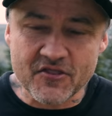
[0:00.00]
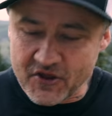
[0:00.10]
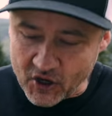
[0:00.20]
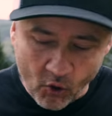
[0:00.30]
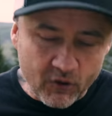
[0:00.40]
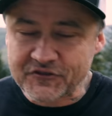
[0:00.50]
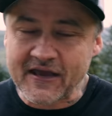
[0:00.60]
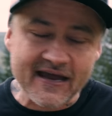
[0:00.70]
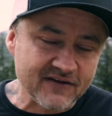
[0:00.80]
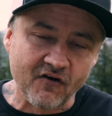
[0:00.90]
The goal at
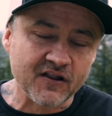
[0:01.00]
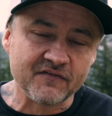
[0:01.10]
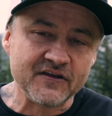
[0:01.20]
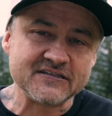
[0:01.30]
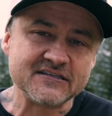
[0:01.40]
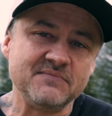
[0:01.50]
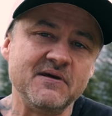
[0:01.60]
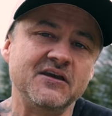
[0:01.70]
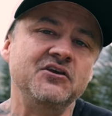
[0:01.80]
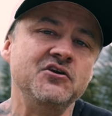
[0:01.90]
the end of all of this is to
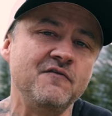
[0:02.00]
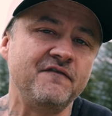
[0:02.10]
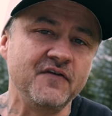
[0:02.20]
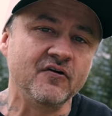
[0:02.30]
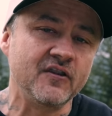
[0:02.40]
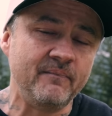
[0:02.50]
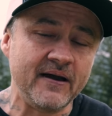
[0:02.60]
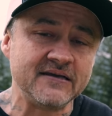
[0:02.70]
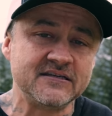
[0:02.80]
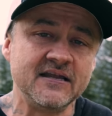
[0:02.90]
make you feel the
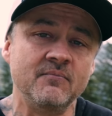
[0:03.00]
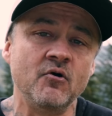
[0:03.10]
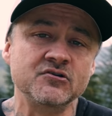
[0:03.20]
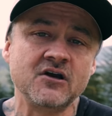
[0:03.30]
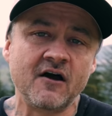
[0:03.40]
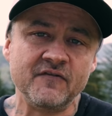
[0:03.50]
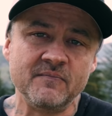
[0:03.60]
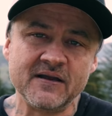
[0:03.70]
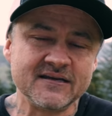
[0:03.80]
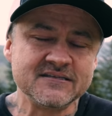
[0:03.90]
best and the most
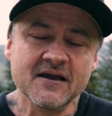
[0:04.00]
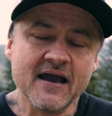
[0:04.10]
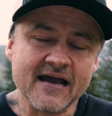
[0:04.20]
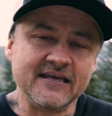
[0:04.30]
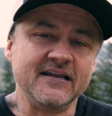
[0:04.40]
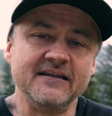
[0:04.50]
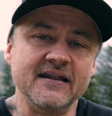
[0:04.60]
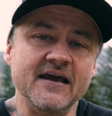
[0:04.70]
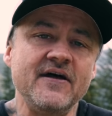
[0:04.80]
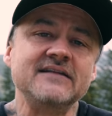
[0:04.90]
confident because at the end of the
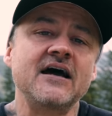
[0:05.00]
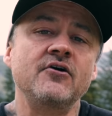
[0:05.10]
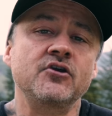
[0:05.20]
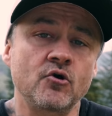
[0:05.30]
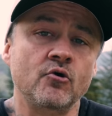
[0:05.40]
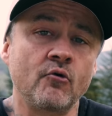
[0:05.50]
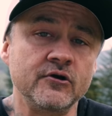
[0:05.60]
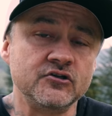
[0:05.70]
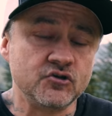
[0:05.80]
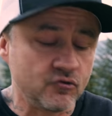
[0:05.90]
day, that's how you're
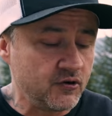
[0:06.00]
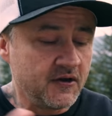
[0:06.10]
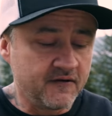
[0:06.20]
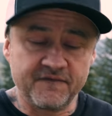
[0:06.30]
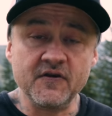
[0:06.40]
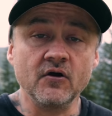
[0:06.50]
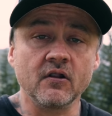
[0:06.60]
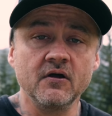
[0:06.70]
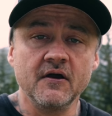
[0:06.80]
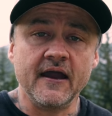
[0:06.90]
going to
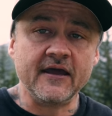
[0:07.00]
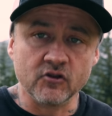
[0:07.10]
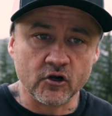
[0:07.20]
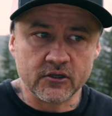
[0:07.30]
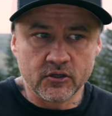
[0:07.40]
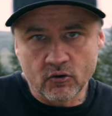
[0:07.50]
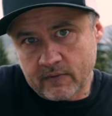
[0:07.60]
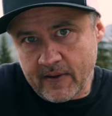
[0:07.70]
feel and look your